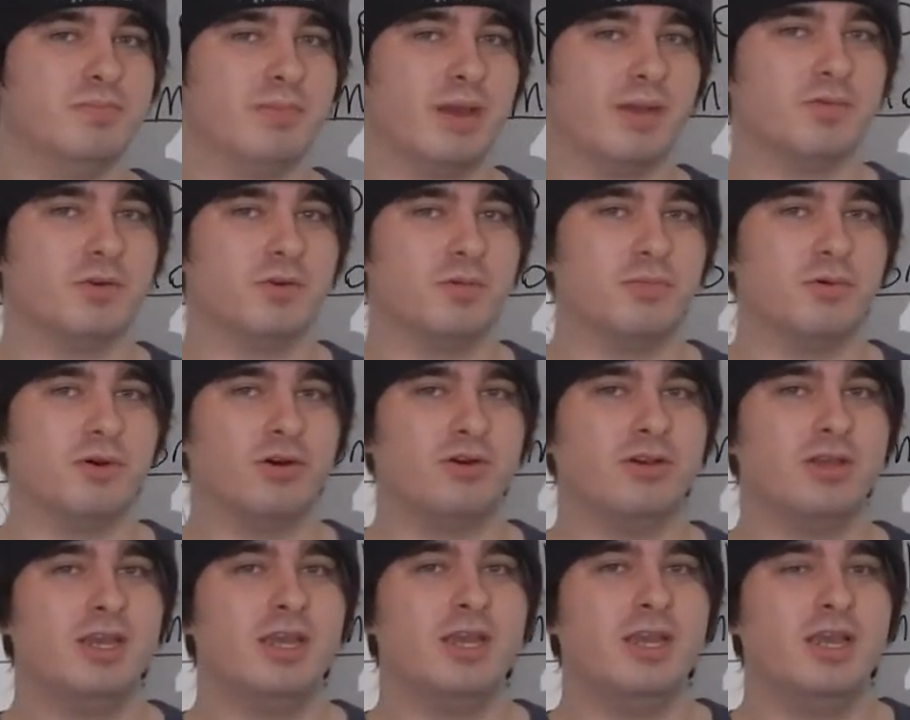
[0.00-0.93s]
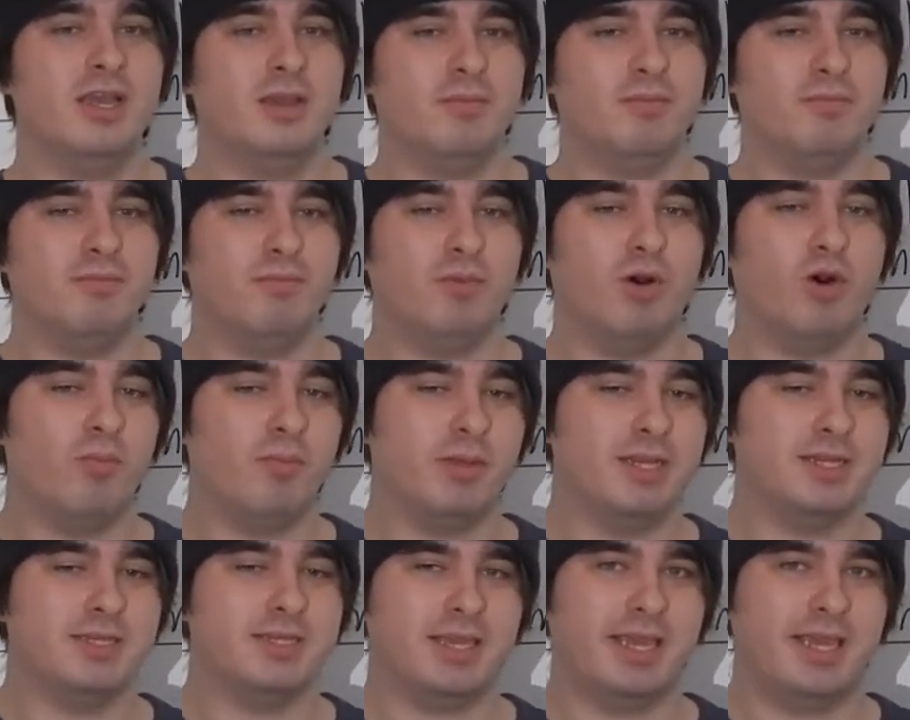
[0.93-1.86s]
memorable
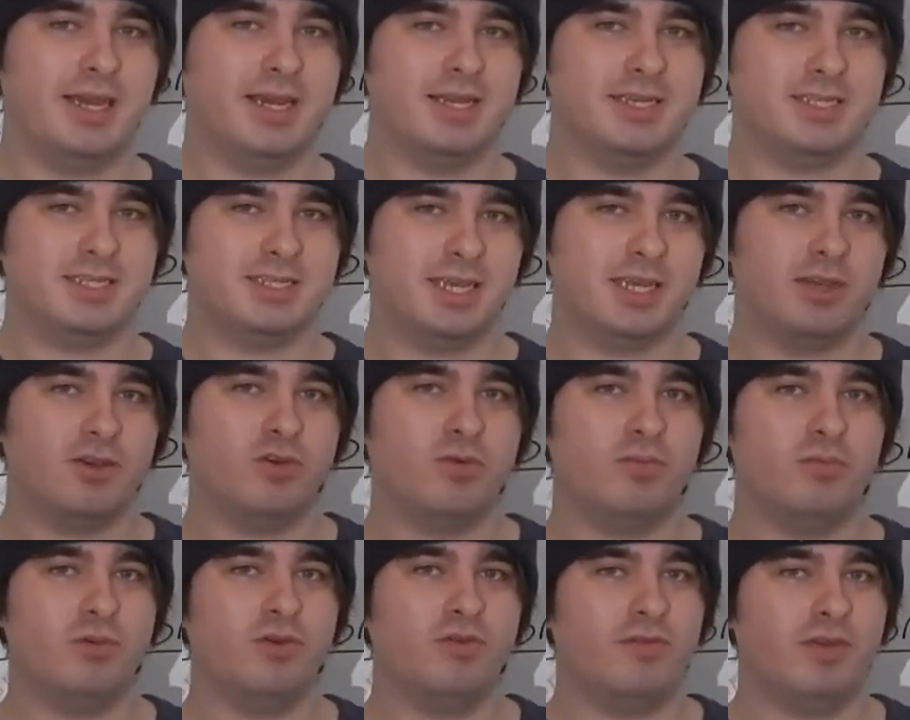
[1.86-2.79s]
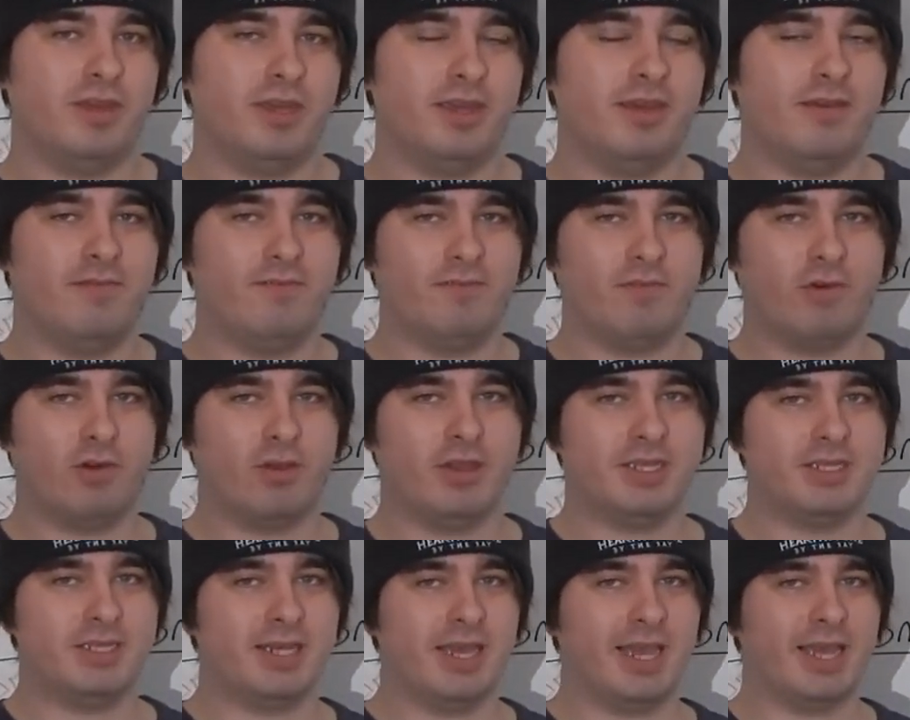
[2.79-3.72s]
moment in a single movie for
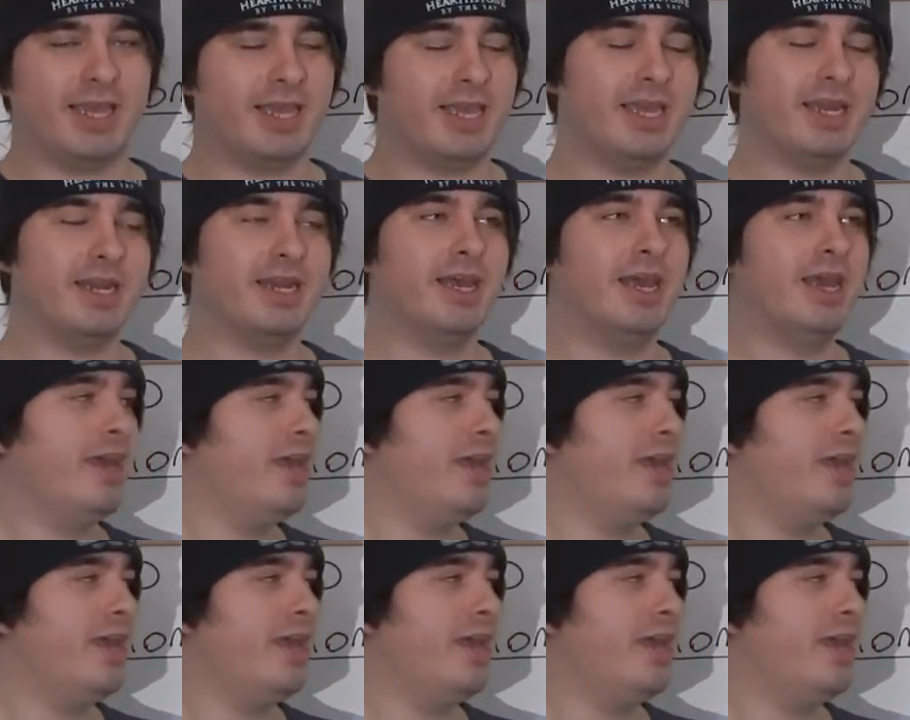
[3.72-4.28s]
this decade.